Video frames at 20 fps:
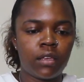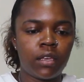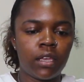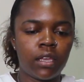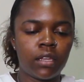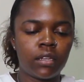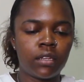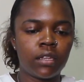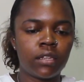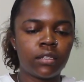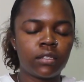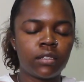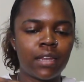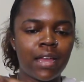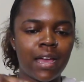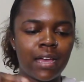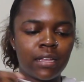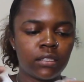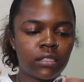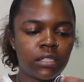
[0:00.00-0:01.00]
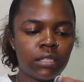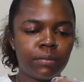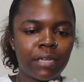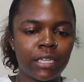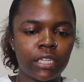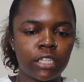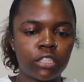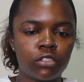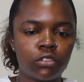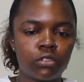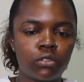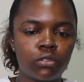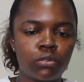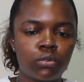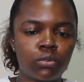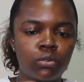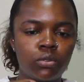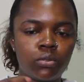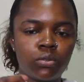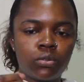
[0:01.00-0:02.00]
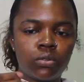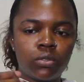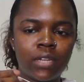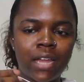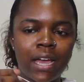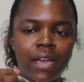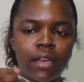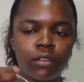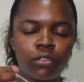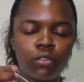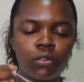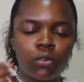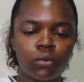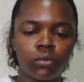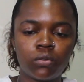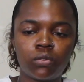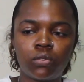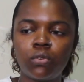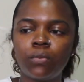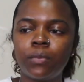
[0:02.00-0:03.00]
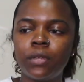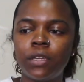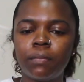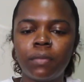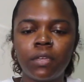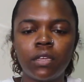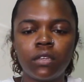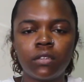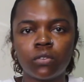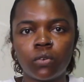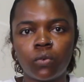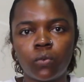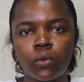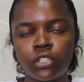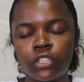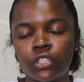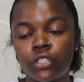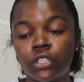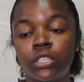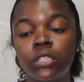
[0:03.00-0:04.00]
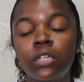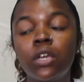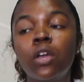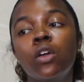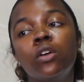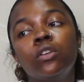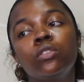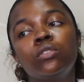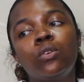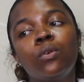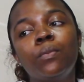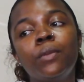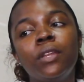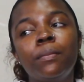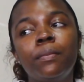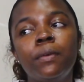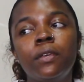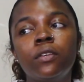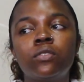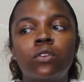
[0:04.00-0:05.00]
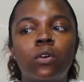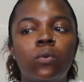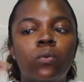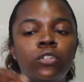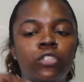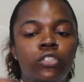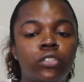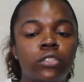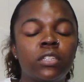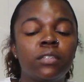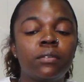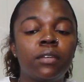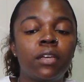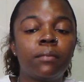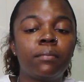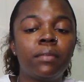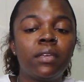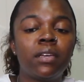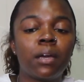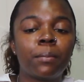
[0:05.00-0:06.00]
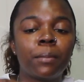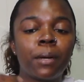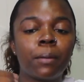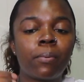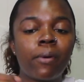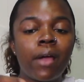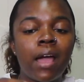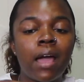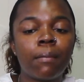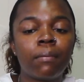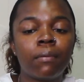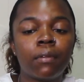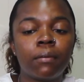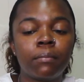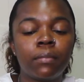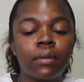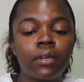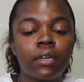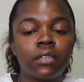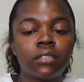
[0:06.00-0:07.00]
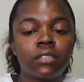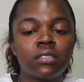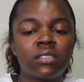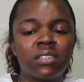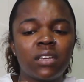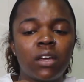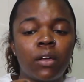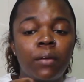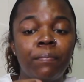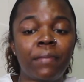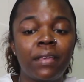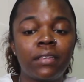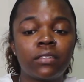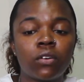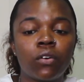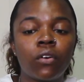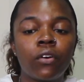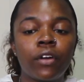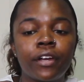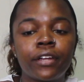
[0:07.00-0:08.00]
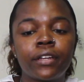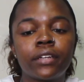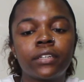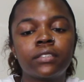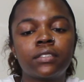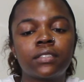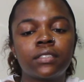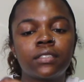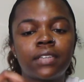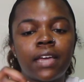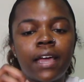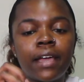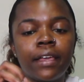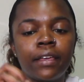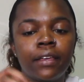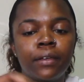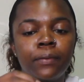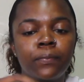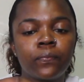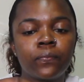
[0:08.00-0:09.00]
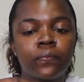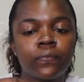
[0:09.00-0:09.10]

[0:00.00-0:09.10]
And it's not seem like it's not, you know, too many beads on one string. Too many beads on one string can become a problem because it makes it harder to tie it.